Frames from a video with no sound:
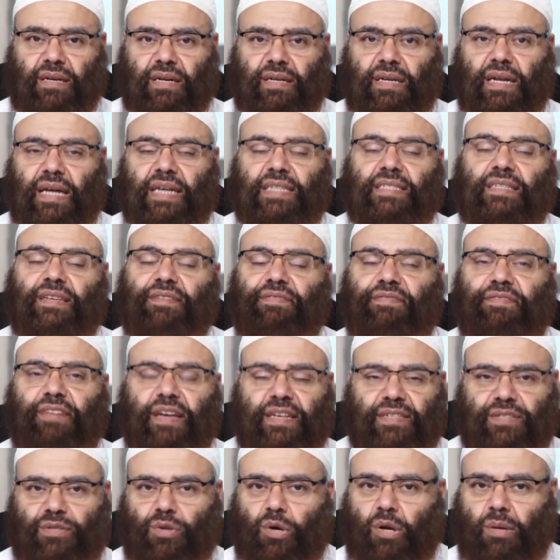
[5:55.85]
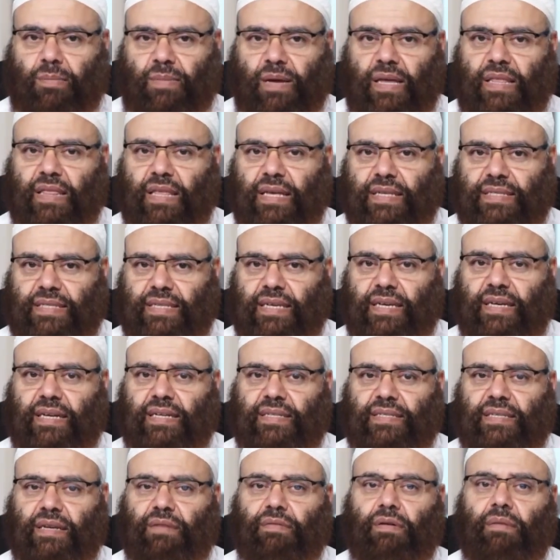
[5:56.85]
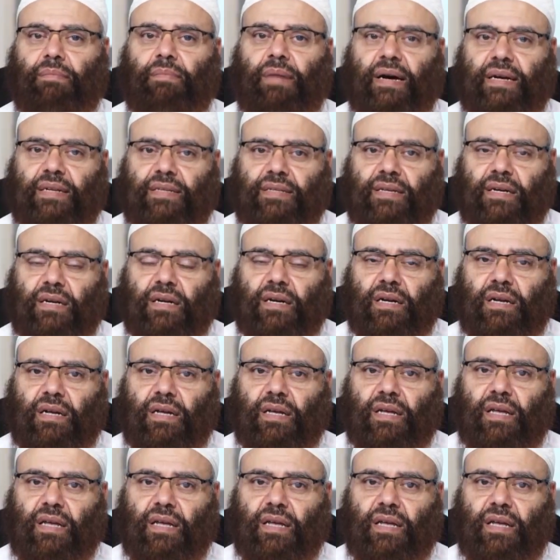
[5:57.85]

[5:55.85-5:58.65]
and as if, as the ulama they say, it's a reminder